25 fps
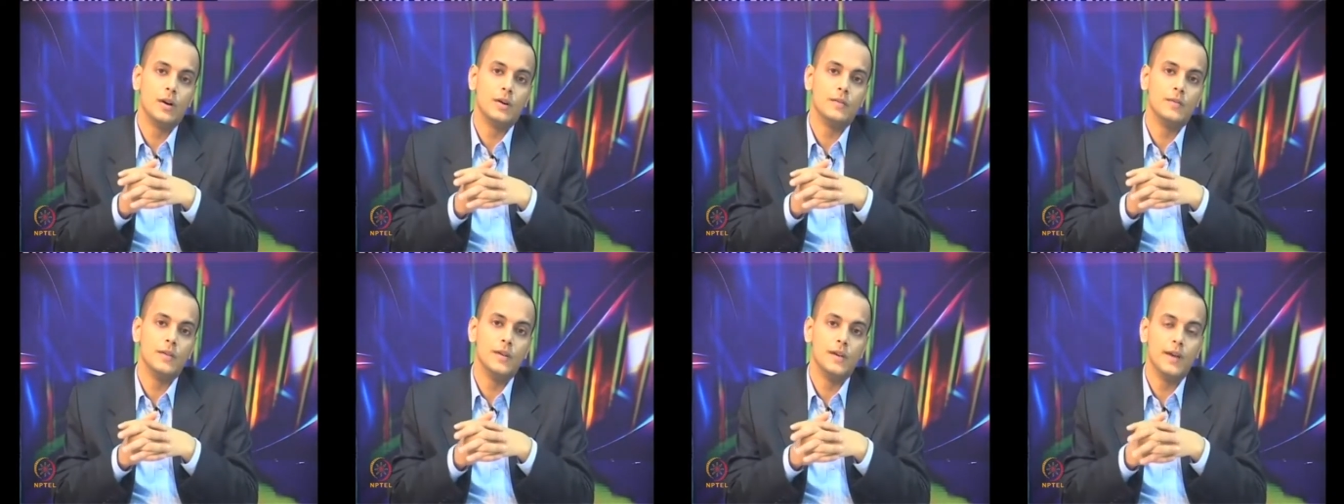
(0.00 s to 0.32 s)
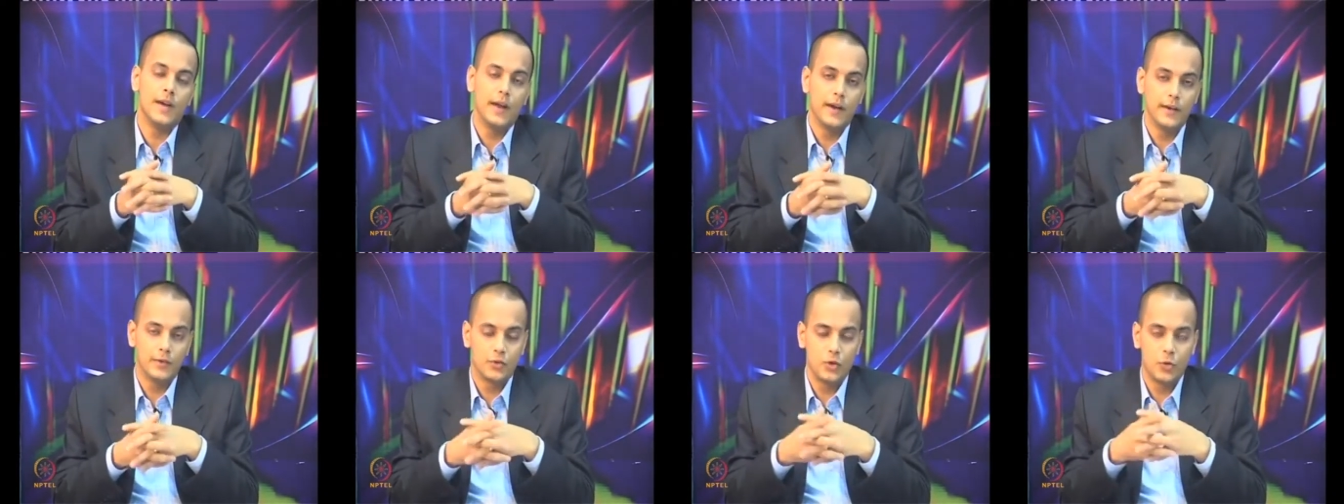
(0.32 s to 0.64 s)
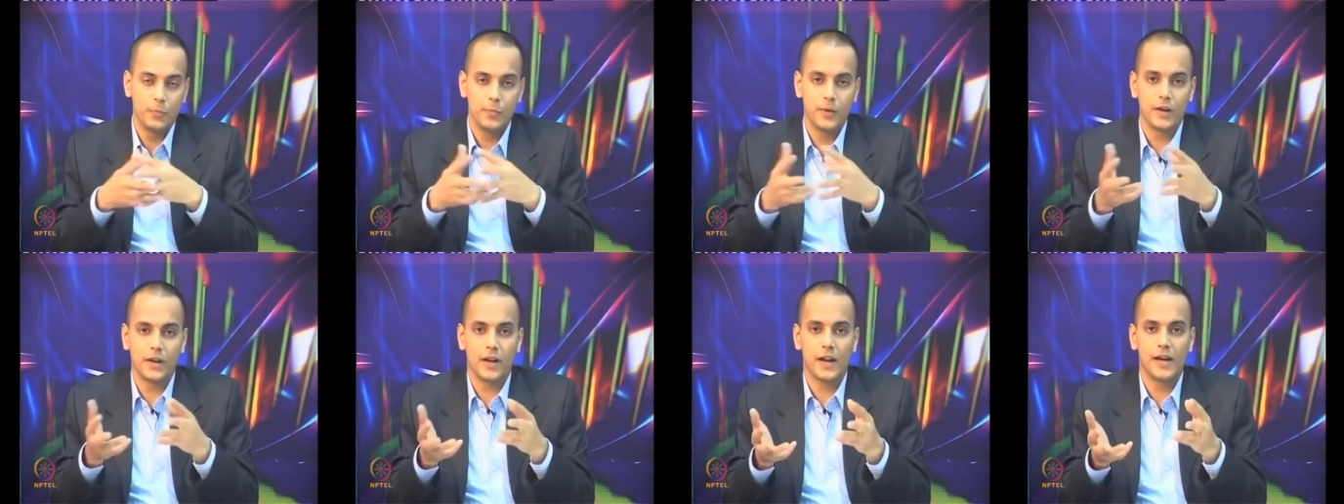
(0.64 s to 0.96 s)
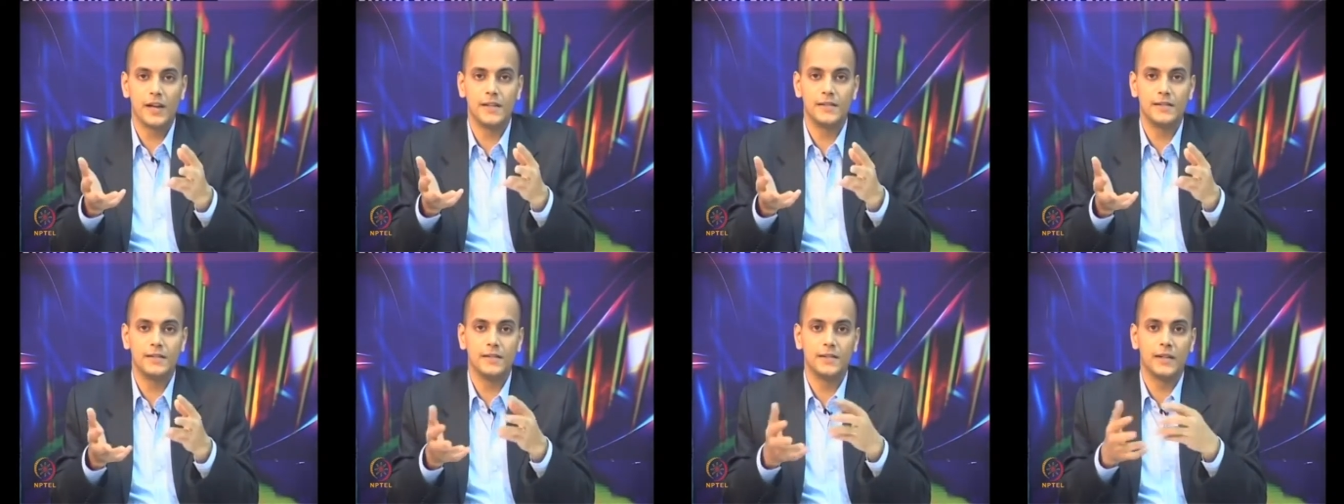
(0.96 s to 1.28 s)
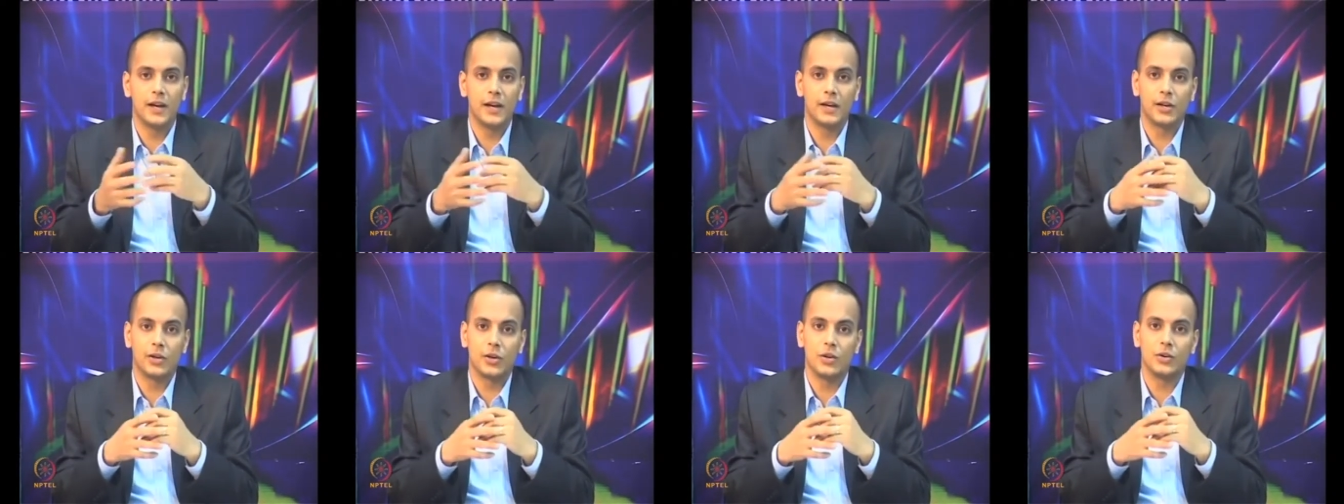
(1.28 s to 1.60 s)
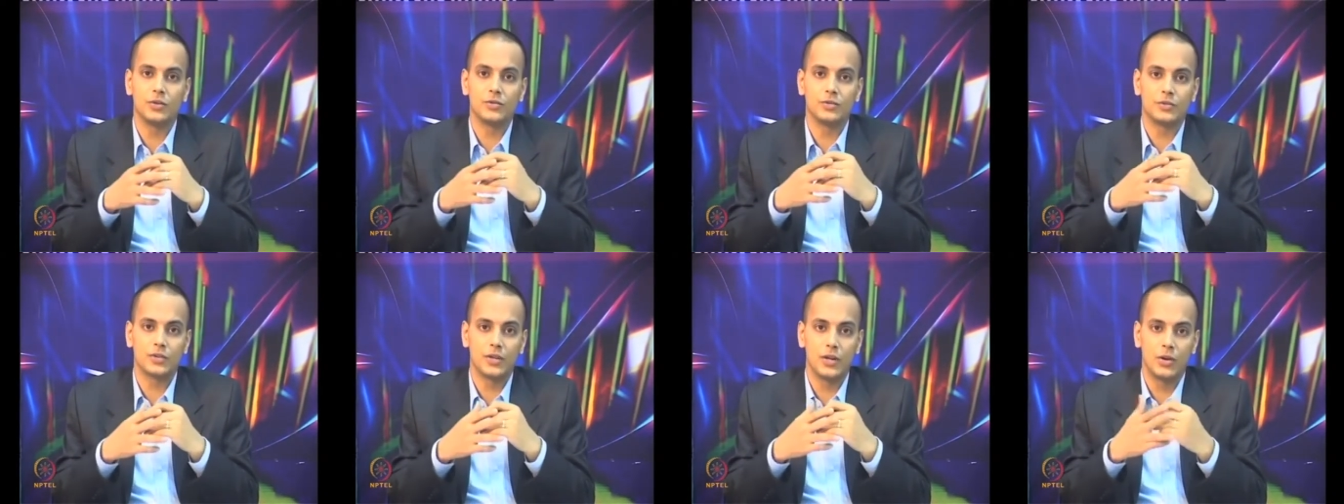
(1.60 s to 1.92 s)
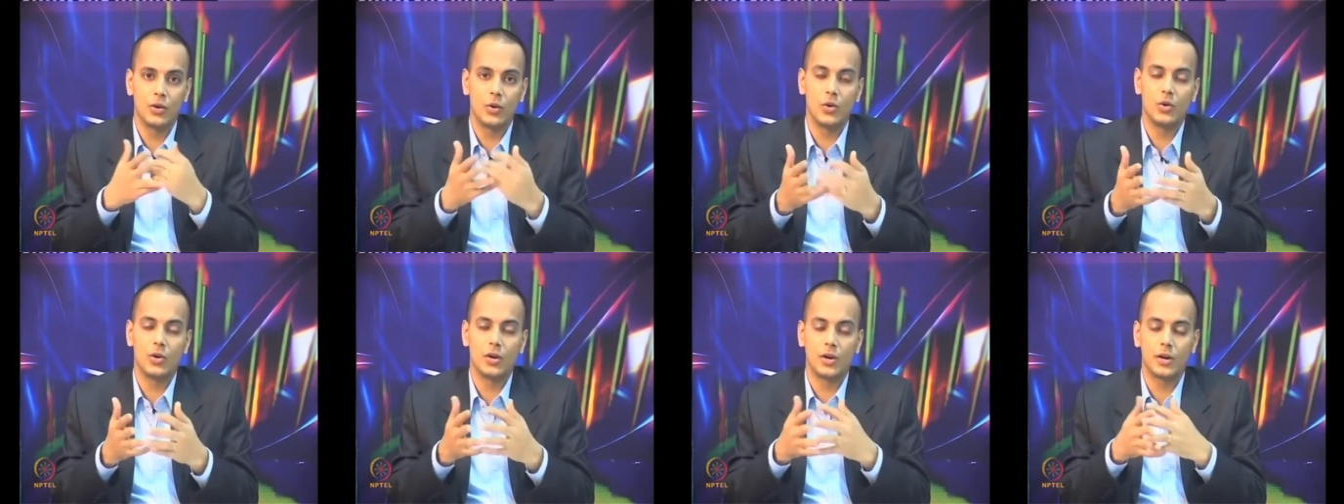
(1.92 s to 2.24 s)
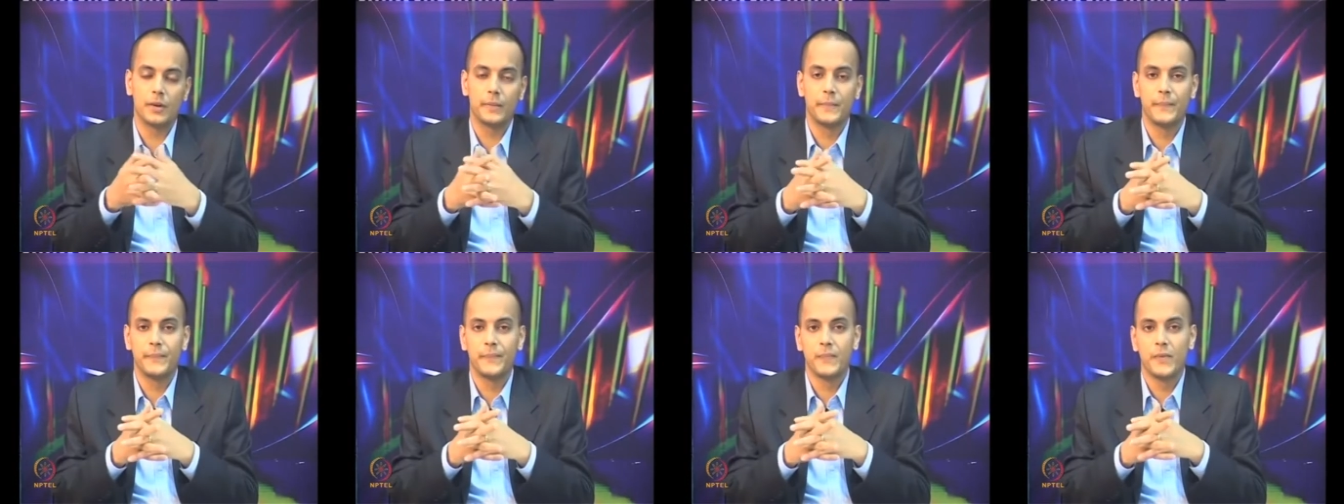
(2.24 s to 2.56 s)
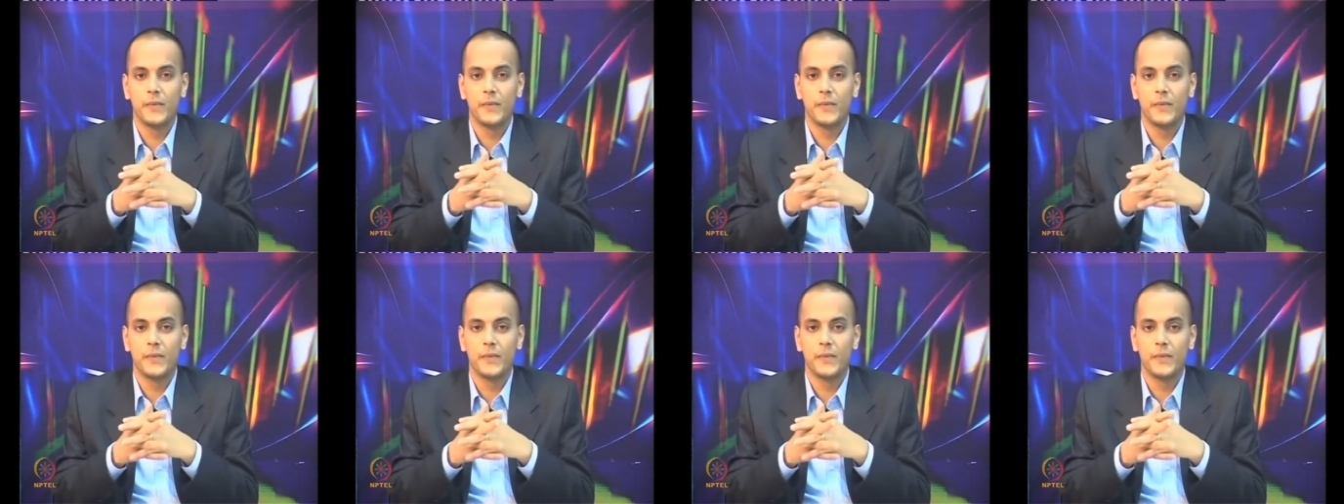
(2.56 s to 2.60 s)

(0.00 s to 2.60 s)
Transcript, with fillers: the entropy rise across a rotor.